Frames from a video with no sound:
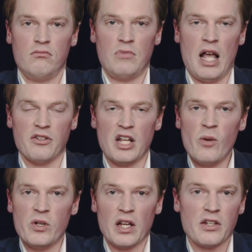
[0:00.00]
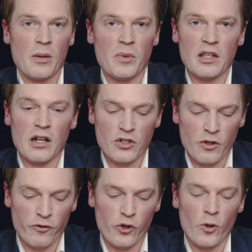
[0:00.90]
How dare we say something that doesn't
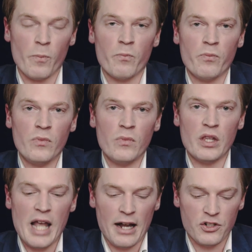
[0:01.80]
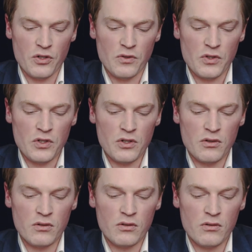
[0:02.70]
affirm the actions
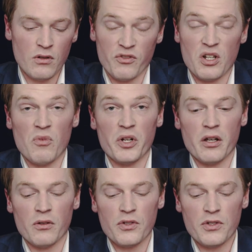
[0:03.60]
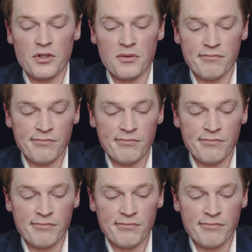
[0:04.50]
of somebody else?